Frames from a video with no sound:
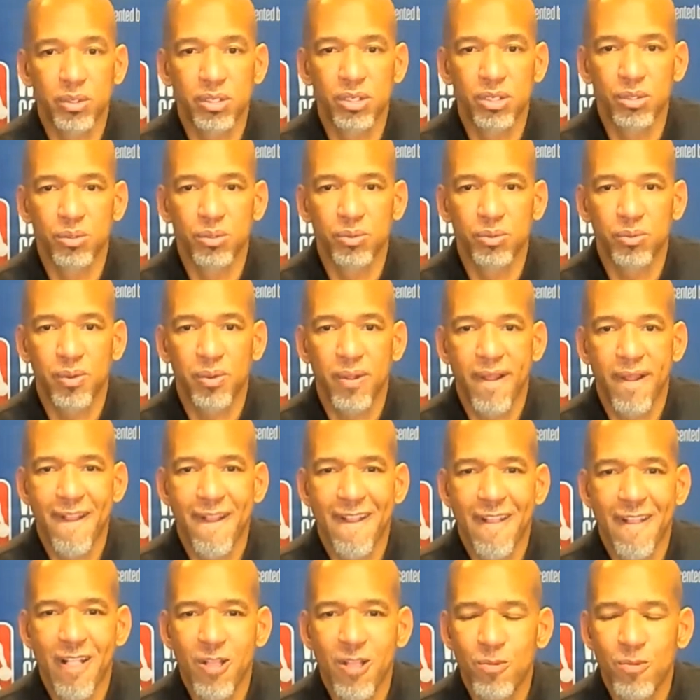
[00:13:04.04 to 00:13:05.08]
when
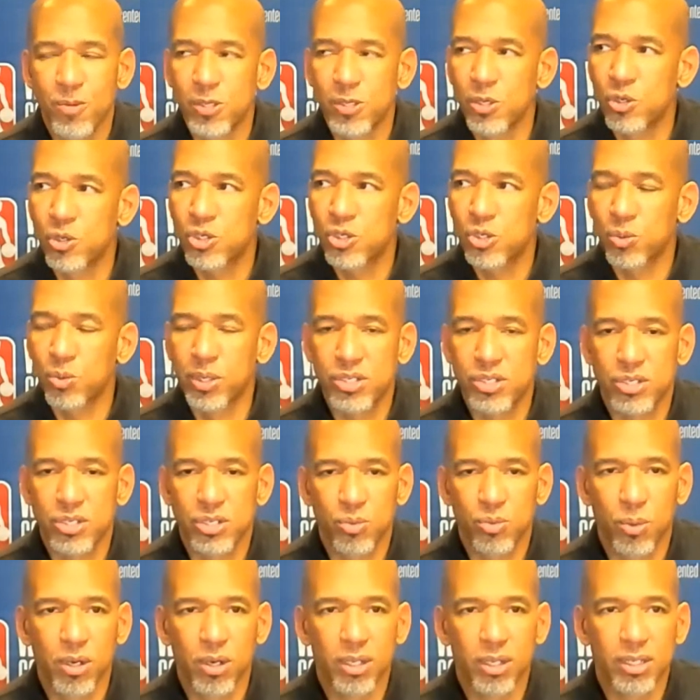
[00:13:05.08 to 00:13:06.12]
you switch
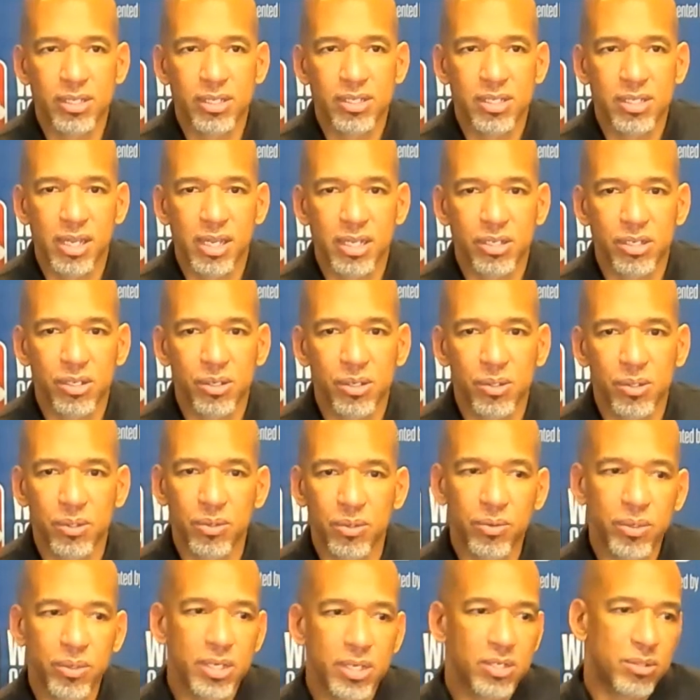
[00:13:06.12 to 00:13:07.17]
as well as they do,
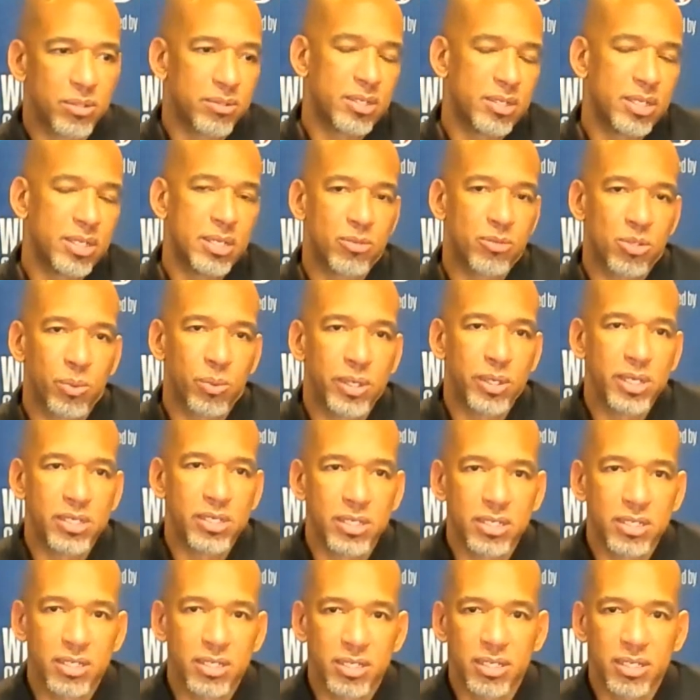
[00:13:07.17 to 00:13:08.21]
the reason teams switch
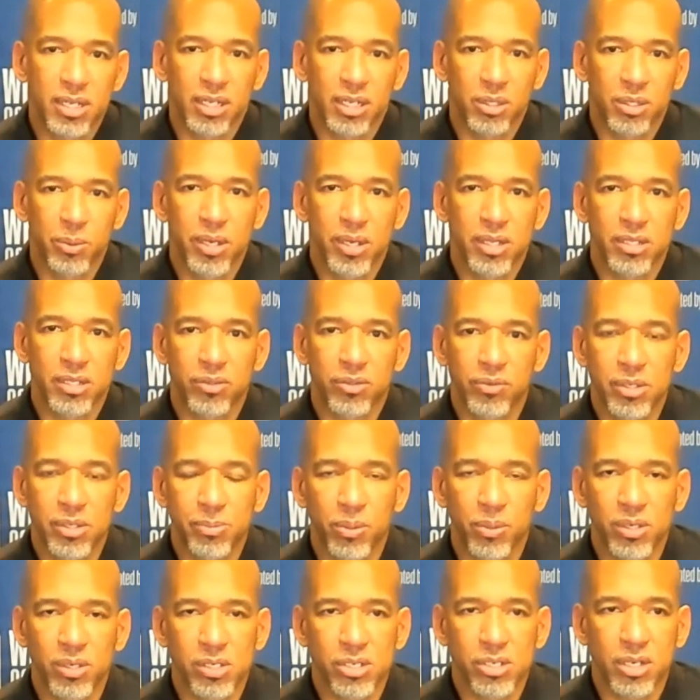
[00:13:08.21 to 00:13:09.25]
is to take away the
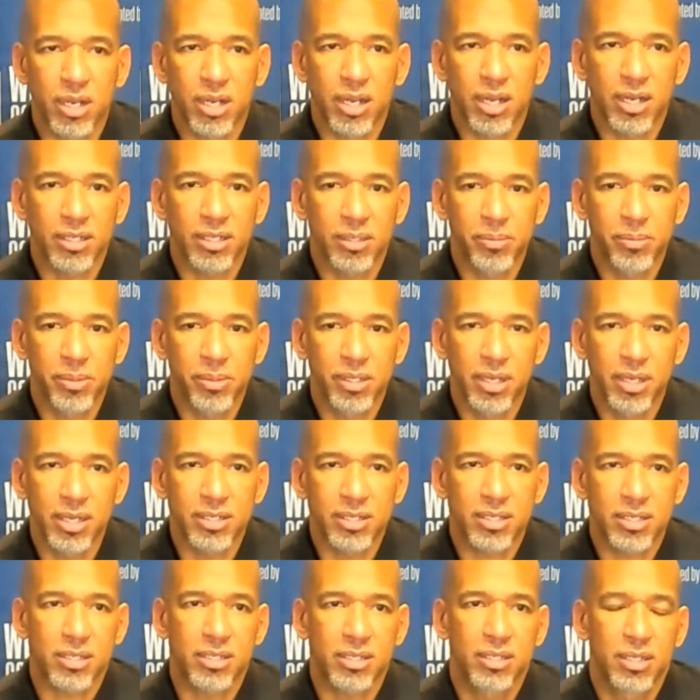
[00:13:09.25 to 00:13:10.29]
3-point shot. I mean,
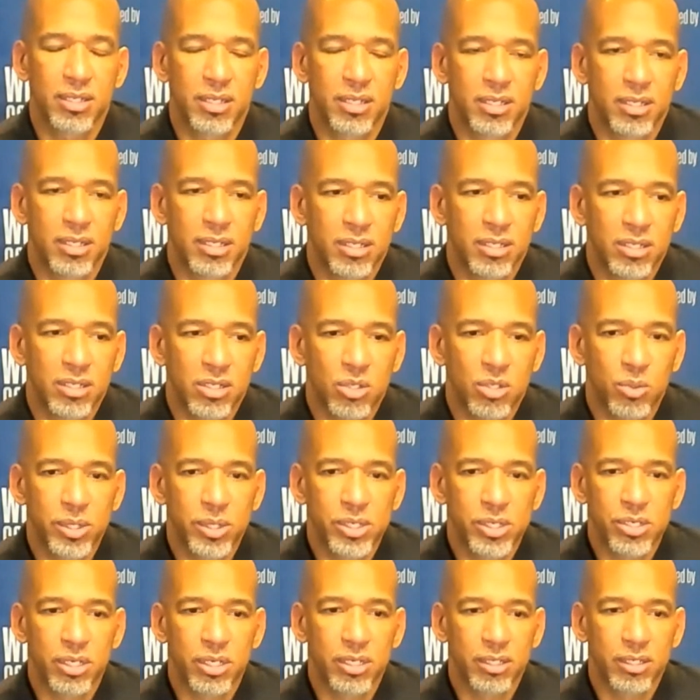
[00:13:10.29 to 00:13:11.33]
that's
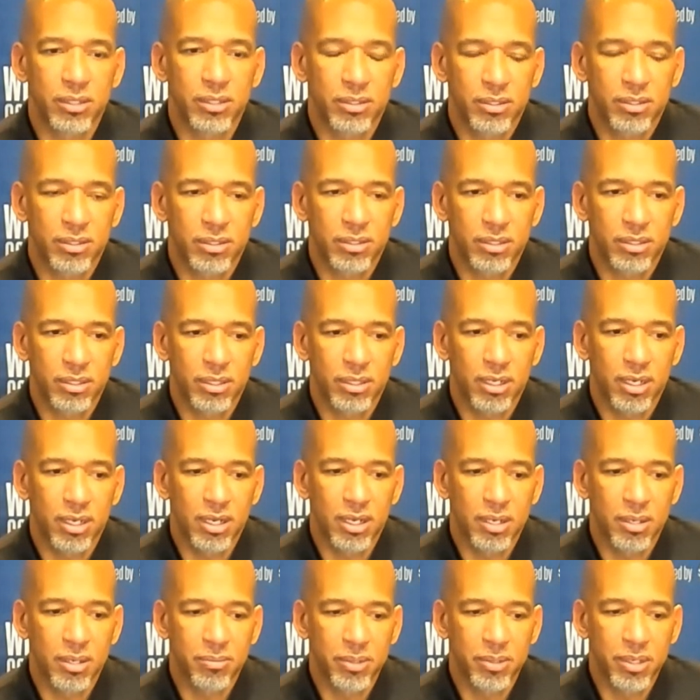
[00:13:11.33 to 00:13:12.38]
switching.
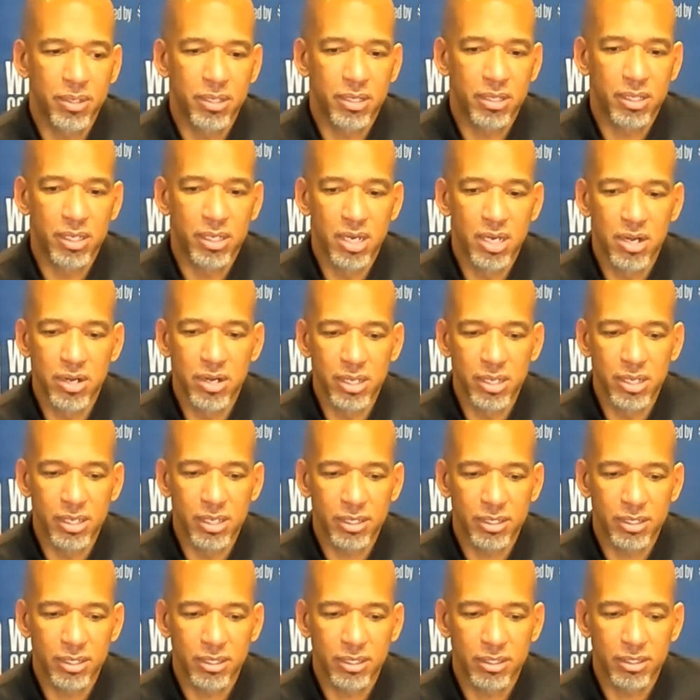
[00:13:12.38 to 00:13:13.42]
In
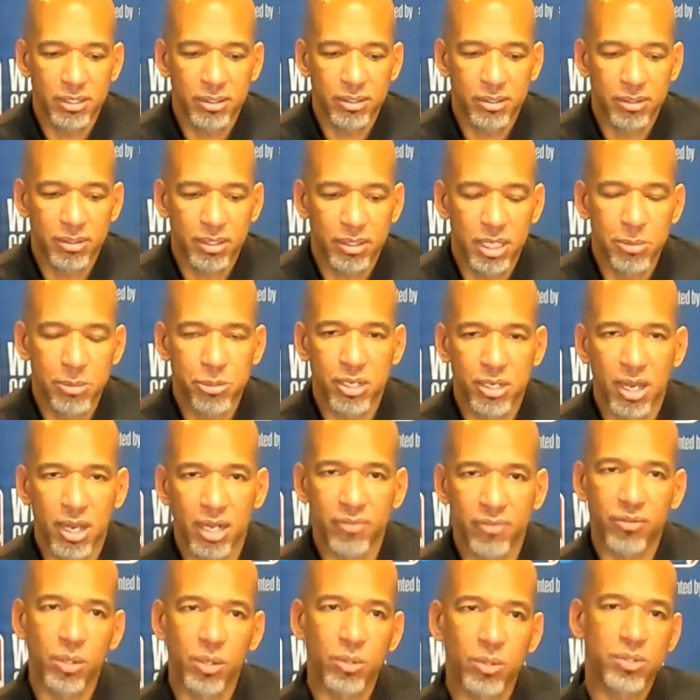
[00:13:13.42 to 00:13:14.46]
theory, keeps you
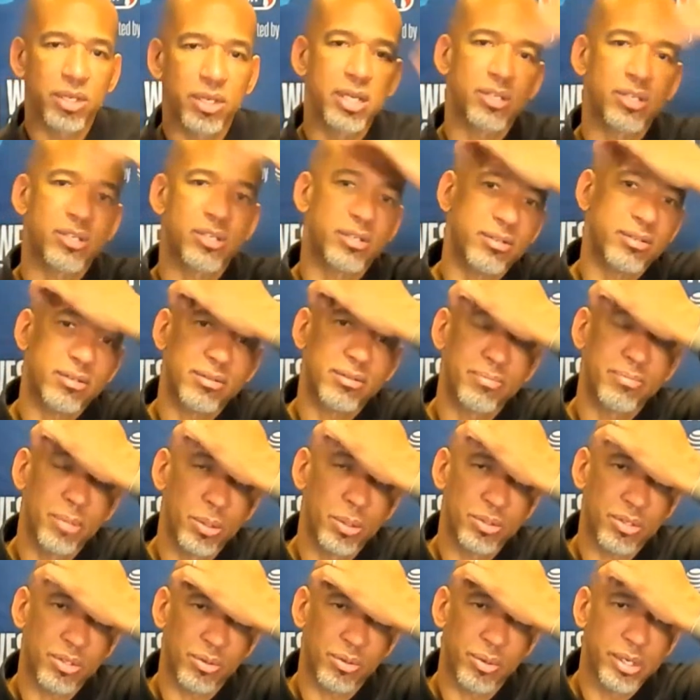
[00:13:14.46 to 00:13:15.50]
out of rotations.
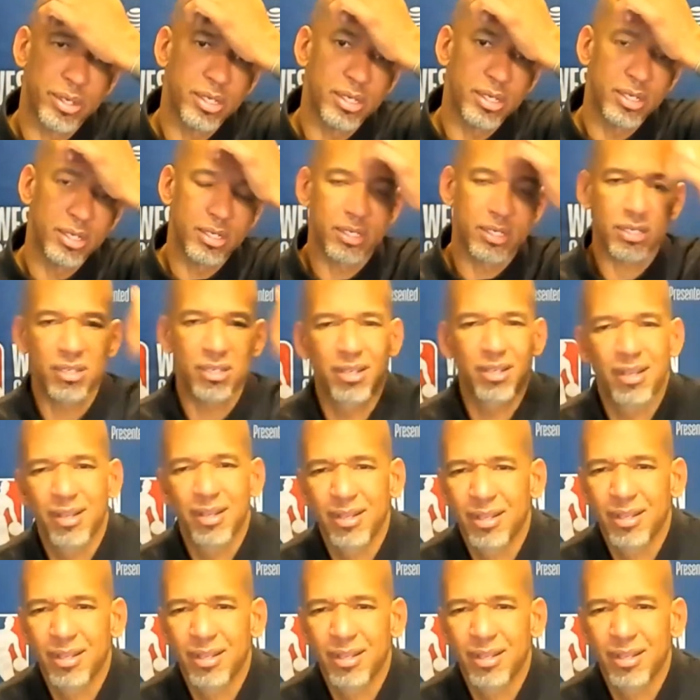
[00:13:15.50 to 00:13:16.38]
Most threes